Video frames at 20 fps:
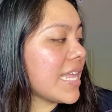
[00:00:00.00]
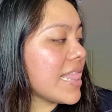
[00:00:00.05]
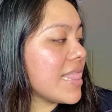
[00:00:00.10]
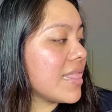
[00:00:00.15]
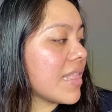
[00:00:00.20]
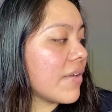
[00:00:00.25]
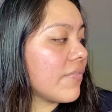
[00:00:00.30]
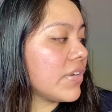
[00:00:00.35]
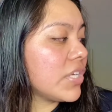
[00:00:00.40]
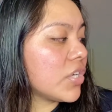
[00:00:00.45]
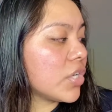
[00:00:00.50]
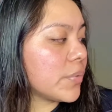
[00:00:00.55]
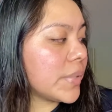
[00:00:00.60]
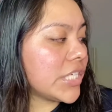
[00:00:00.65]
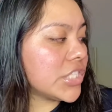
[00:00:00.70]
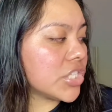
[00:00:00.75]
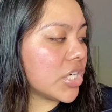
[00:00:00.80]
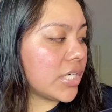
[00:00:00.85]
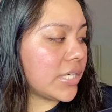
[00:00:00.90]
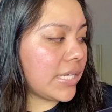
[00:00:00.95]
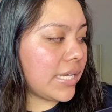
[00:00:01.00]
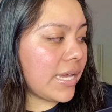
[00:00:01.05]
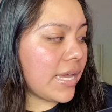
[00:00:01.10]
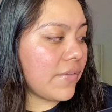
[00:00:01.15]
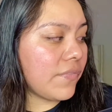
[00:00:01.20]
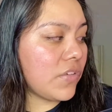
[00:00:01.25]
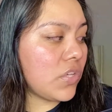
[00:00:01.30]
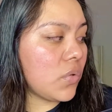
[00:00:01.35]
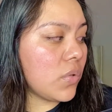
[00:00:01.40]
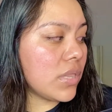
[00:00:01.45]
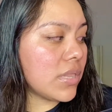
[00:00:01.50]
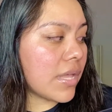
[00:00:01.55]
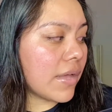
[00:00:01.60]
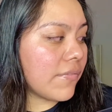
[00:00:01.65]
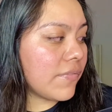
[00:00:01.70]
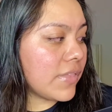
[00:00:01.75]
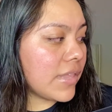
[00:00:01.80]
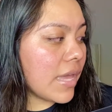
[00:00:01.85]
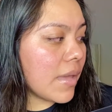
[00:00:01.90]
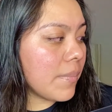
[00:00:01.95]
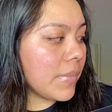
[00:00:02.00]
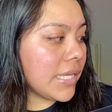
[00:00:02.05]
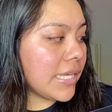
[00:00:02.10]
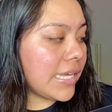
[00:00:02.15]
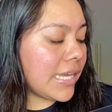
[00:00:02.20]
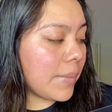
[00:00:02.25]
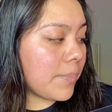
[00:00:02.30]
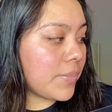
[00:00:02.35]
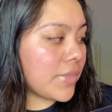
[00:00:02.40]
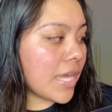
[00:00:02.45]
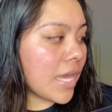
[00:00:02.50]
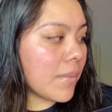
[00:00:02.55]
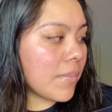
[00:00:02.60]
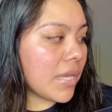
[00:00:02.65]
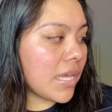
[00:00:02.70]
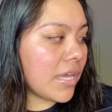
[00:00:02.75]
love it or return it. If you love them, keep them.